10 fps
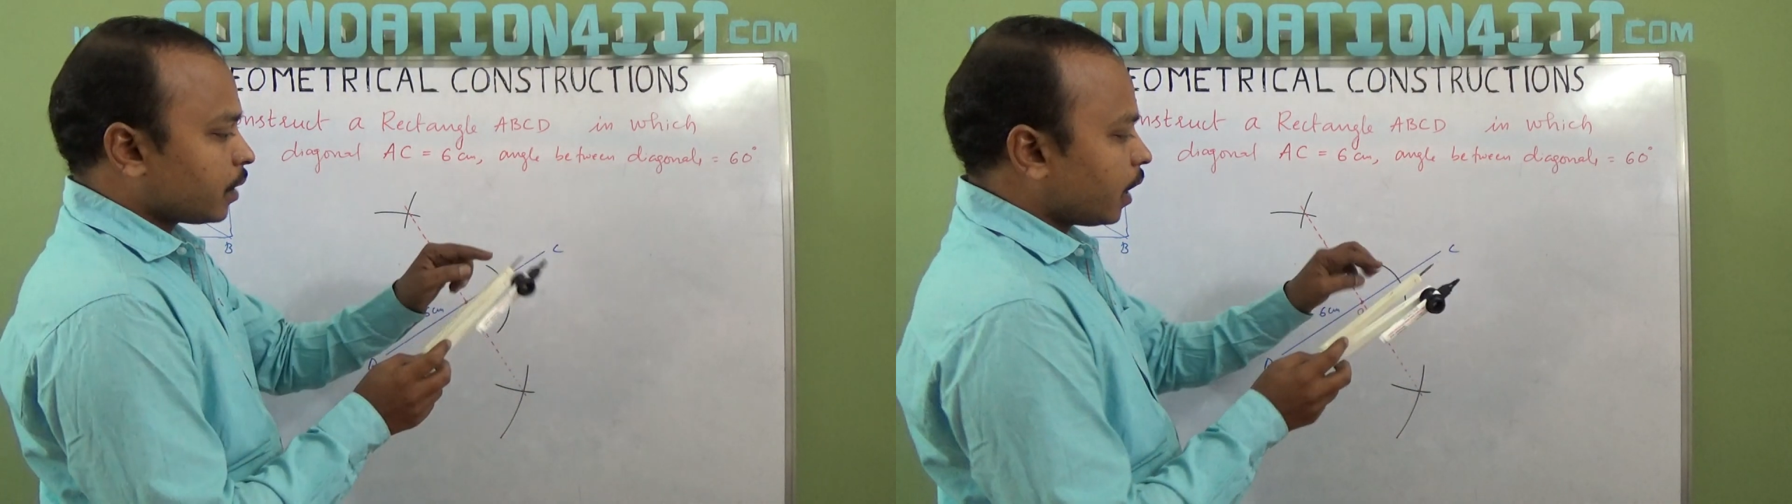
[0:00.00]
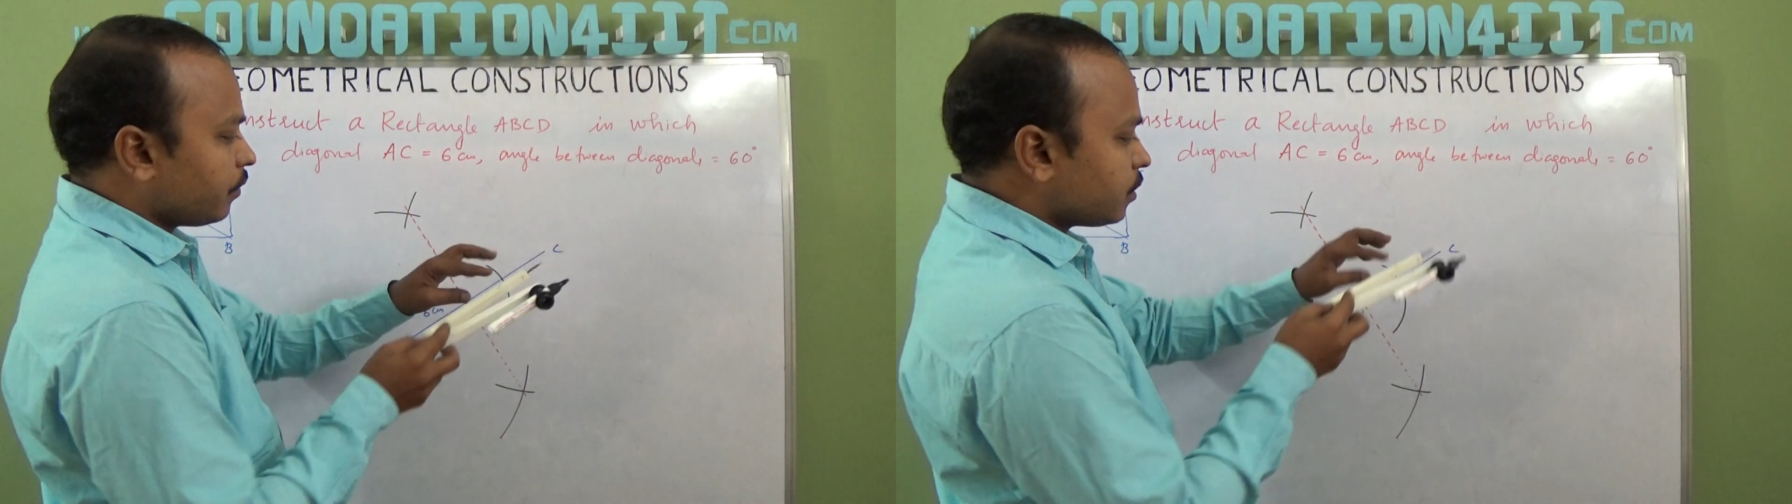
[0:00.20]

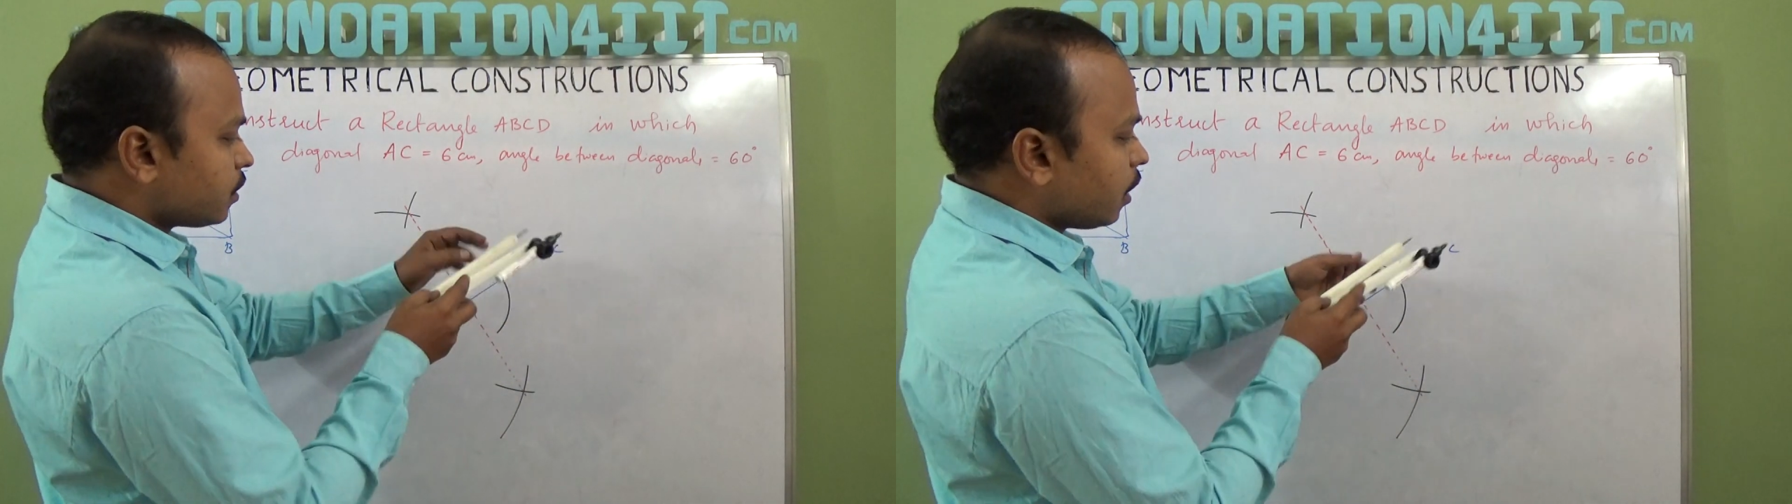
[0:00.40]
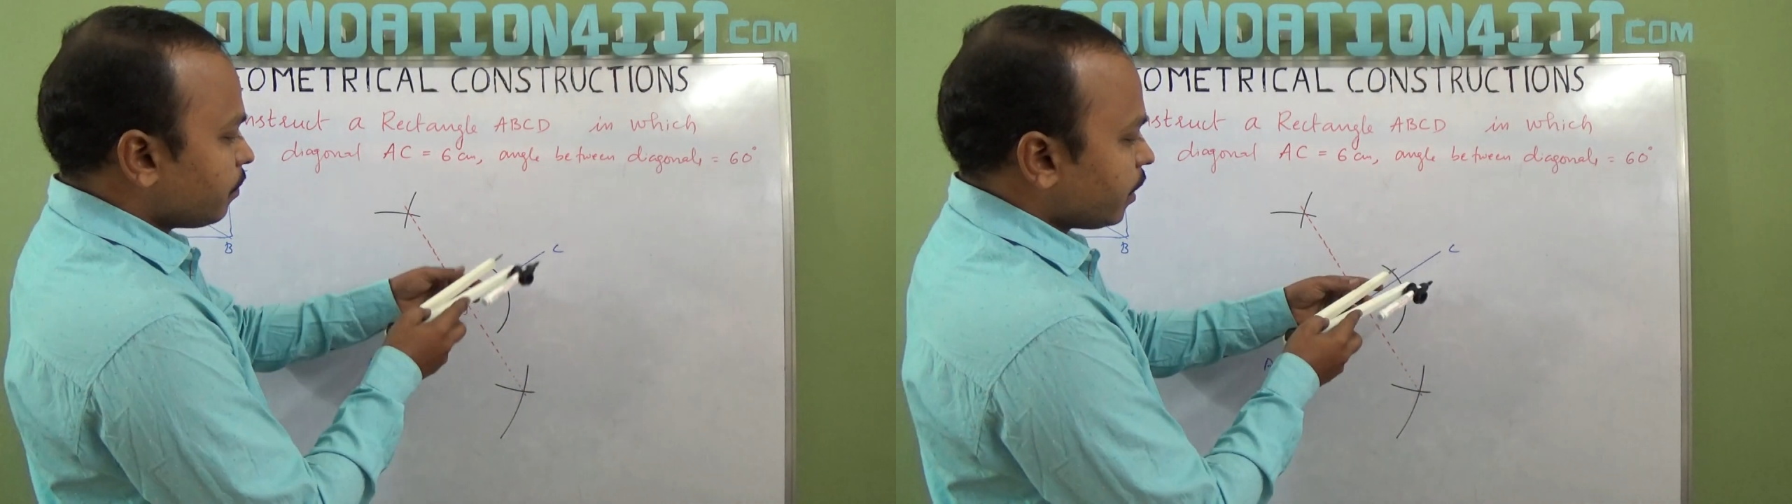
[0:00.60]
and with
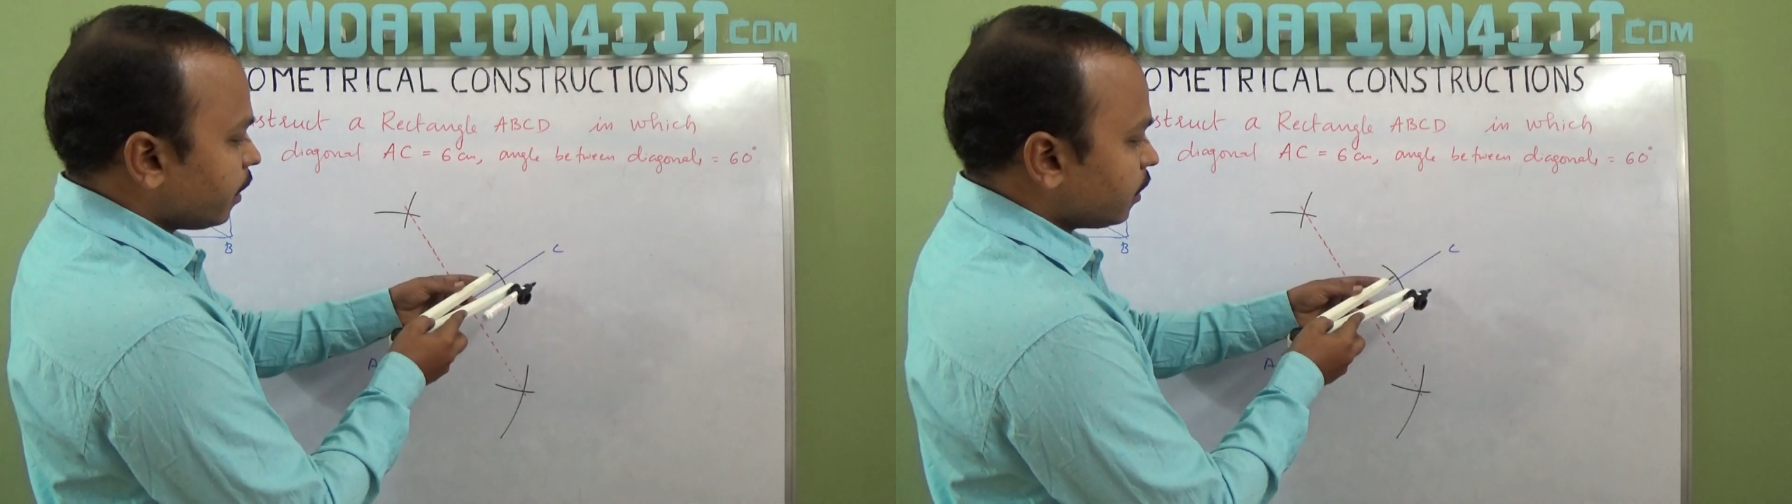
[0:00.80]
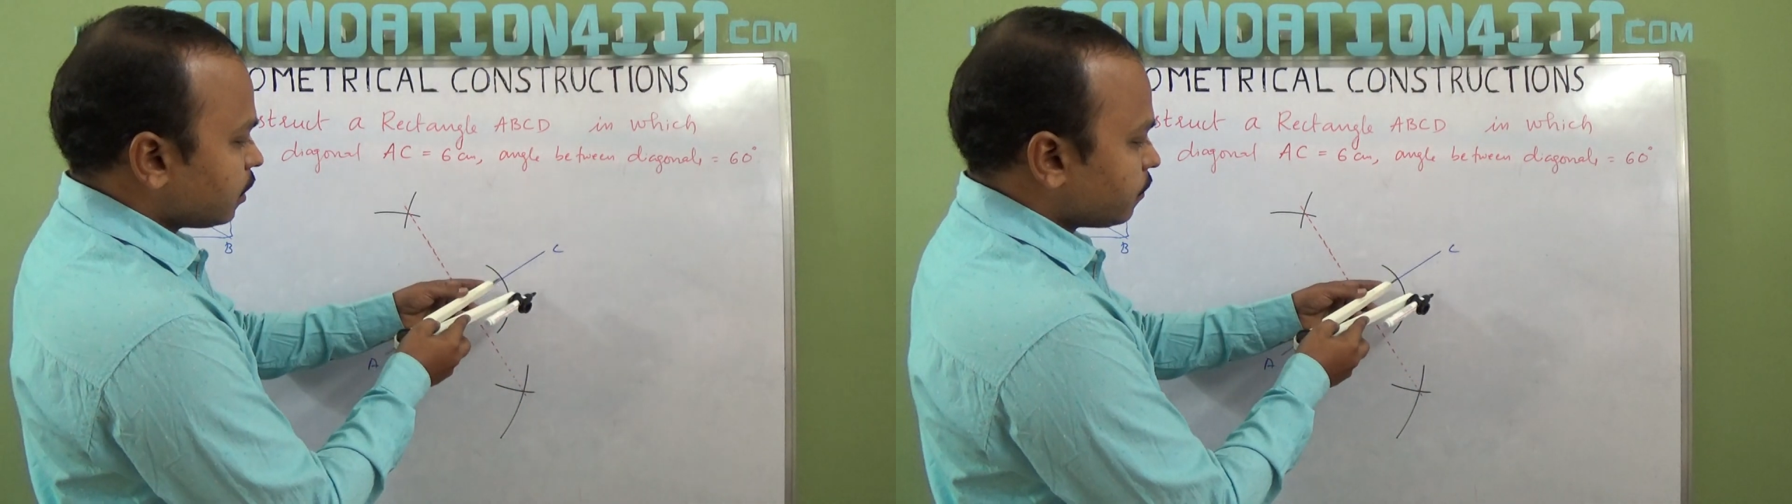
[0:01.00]
same
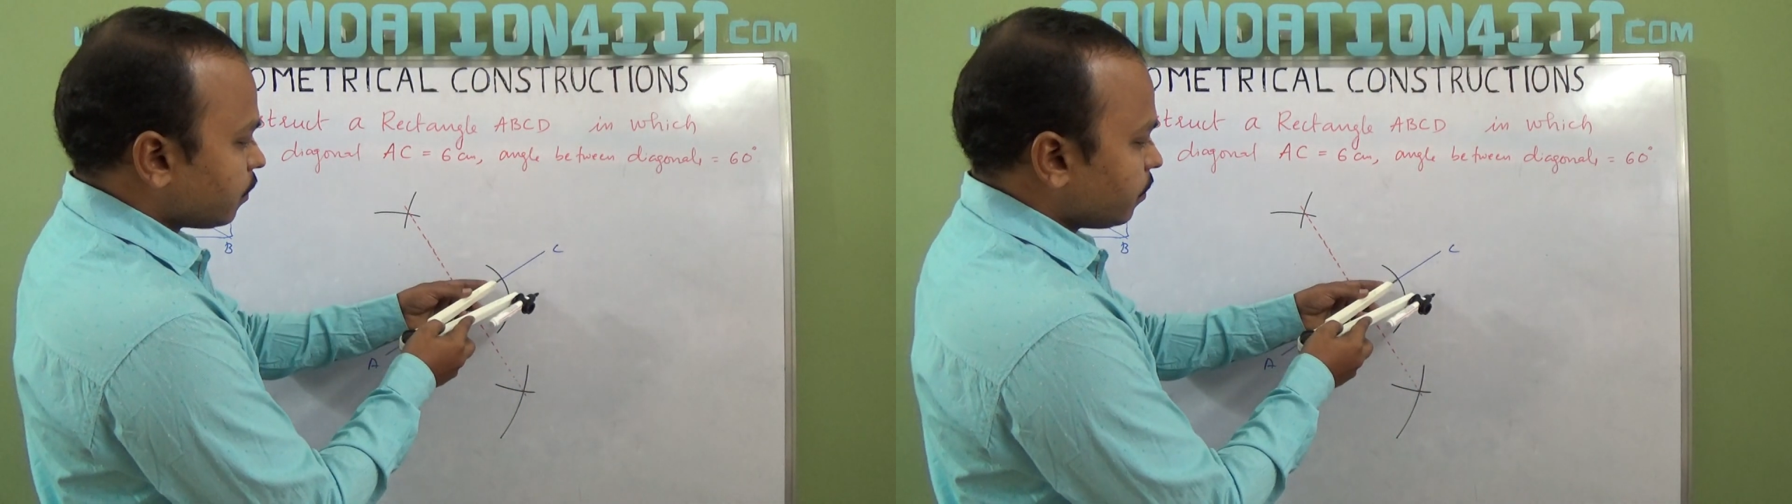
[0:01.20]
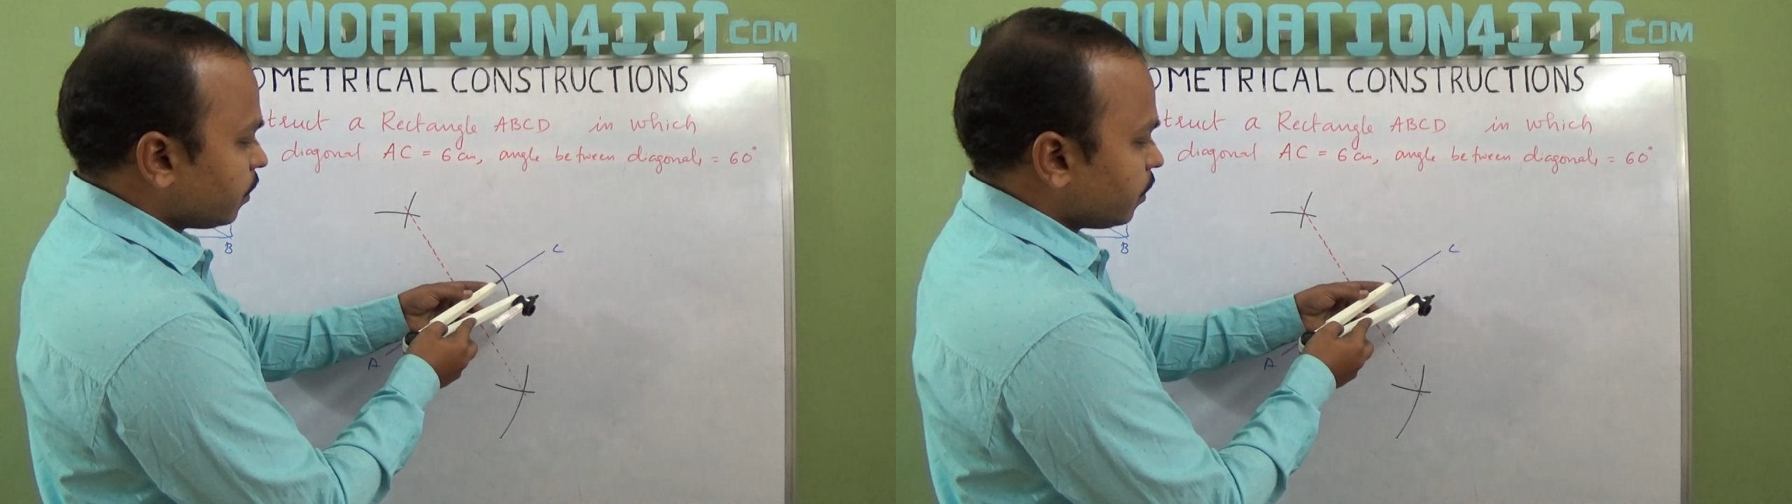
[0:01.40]
radius from